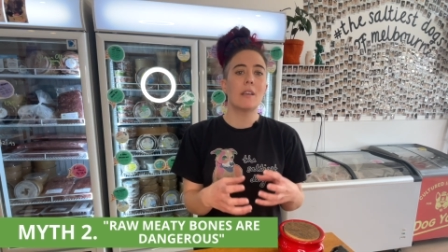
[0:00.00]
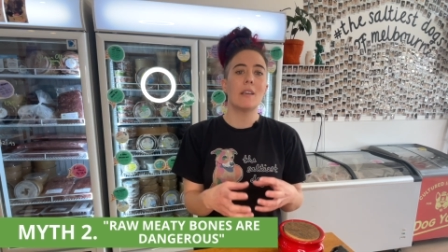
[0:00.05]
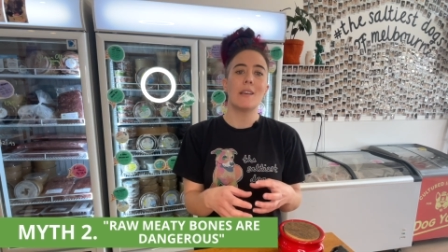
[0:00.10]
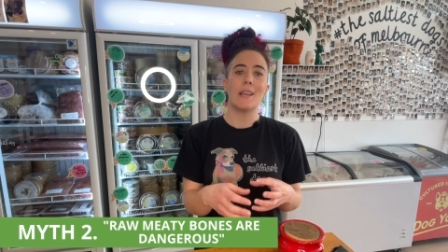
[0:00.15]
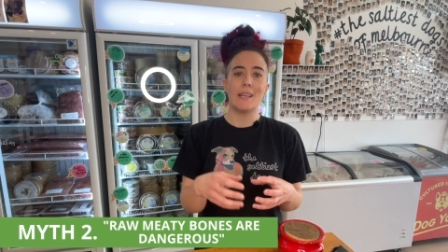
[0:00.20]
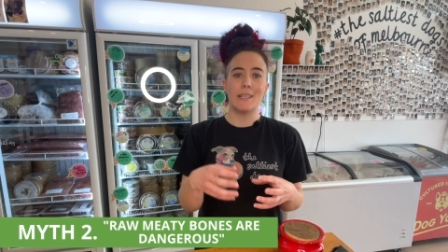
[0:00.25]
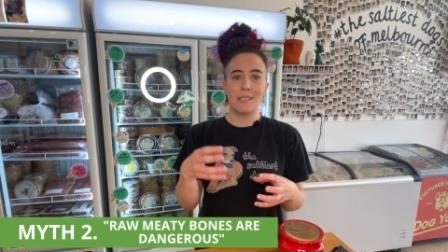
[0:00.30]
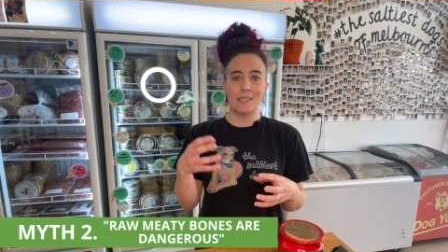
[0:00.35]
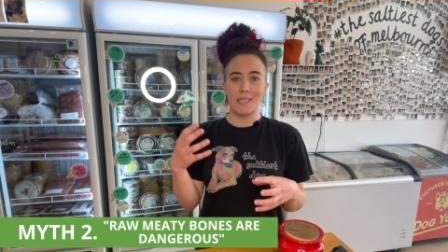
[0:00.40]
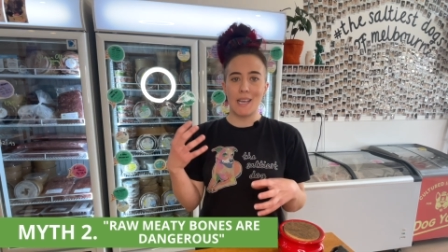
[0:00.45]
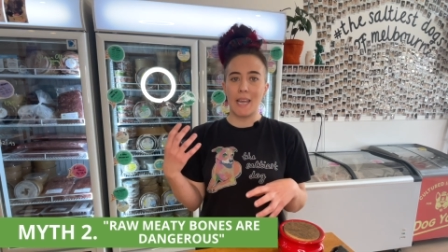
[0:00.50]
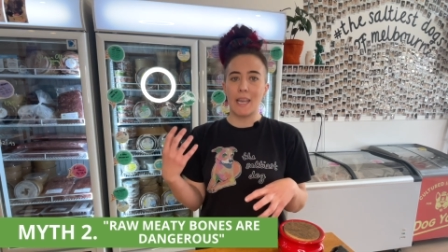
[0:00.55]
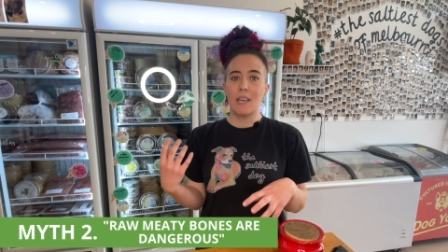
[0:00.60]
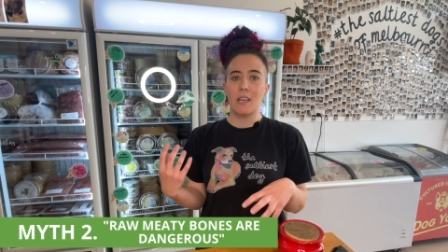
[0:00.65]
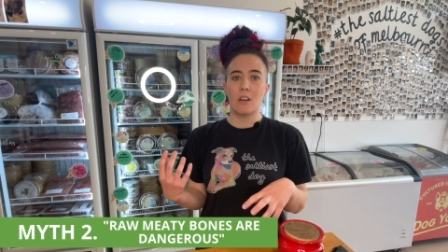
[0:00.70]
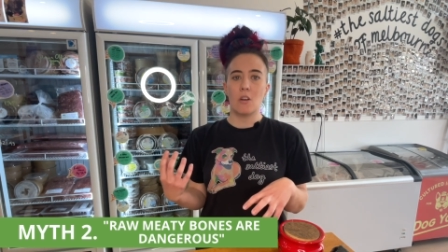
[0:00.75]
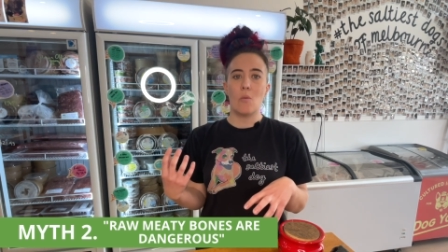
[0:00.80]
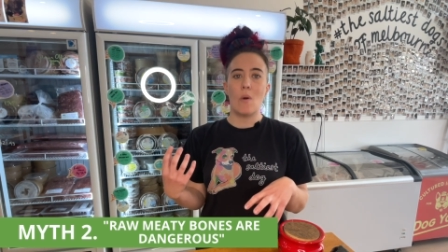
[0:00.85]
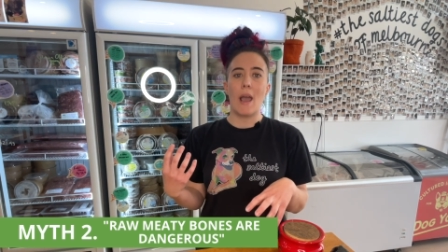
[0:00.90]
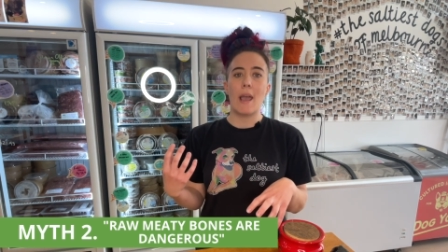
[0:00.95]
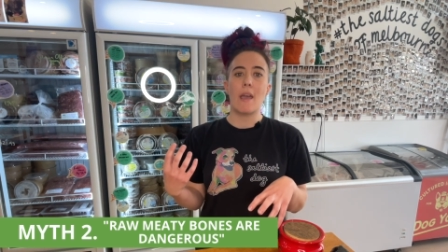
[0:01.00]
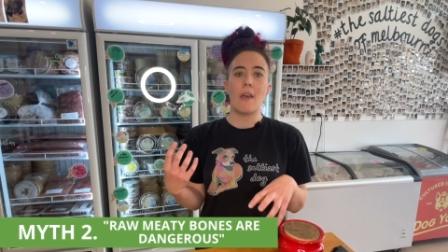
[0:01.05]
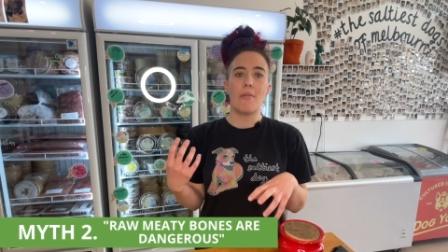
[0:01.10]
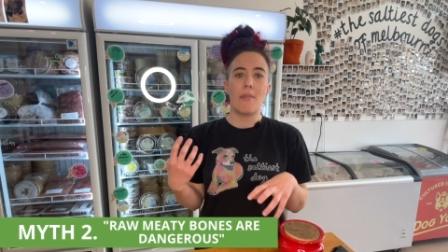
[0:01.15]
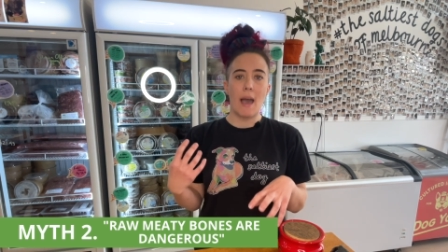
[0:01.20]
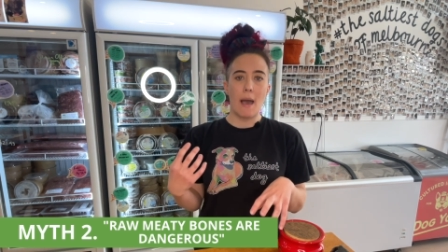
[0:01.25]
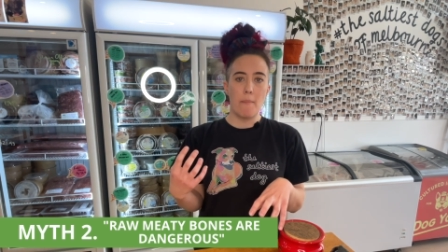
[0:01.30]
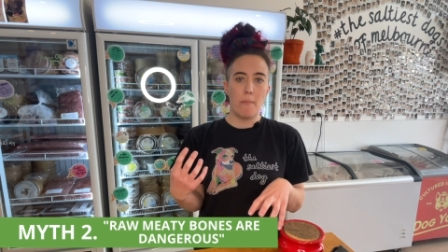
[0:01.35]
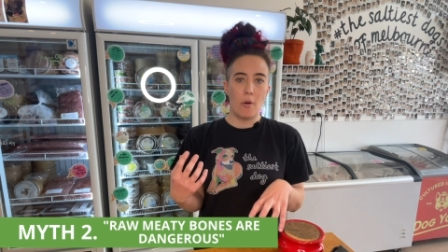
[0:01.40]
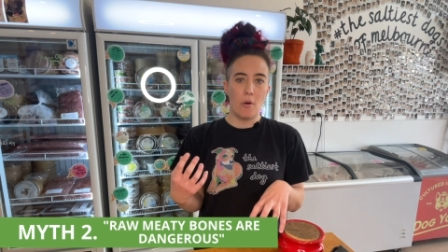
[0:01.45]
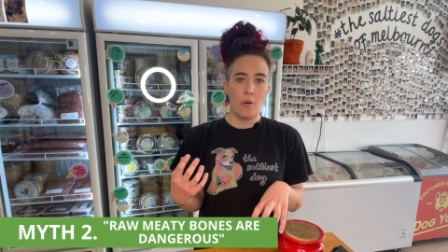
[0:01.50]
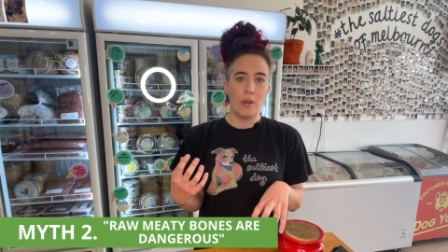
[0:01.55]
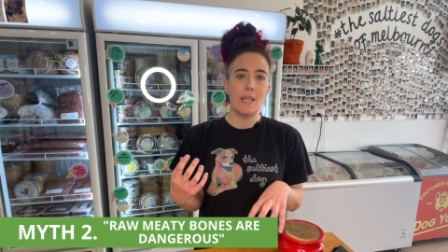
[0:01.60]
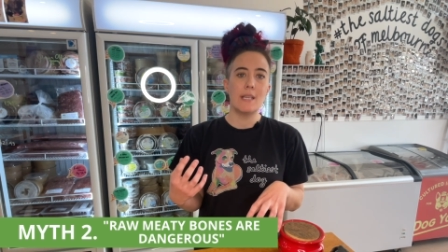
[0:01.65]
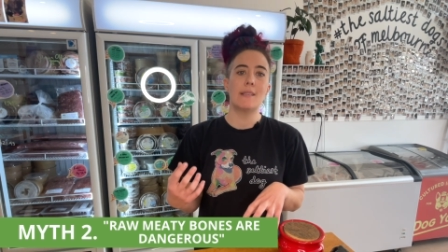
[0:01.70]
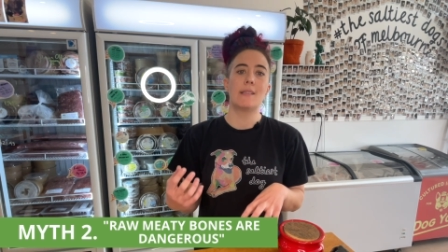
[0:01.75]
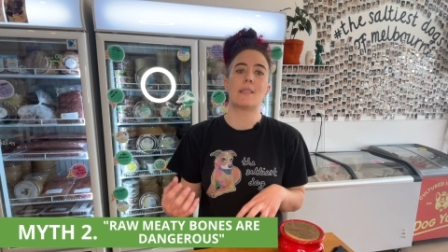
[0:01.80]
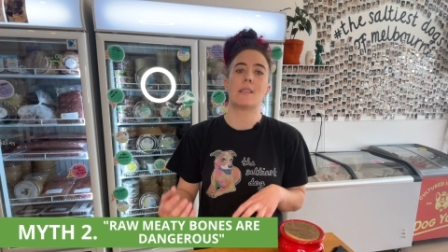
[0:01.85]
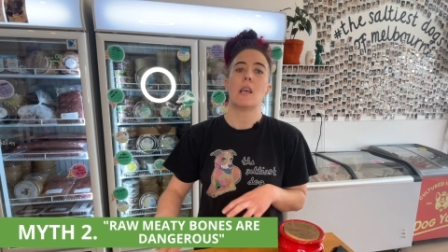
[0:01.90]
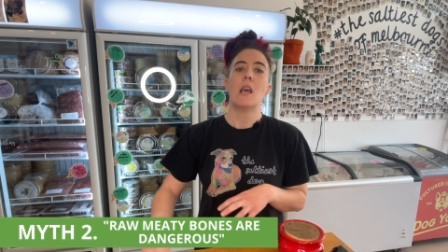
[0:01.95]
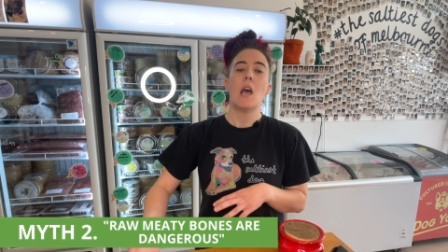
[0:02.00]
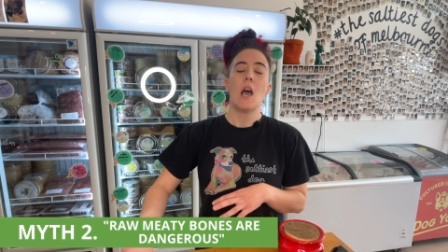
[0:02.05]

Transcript: you need to take it away at that point.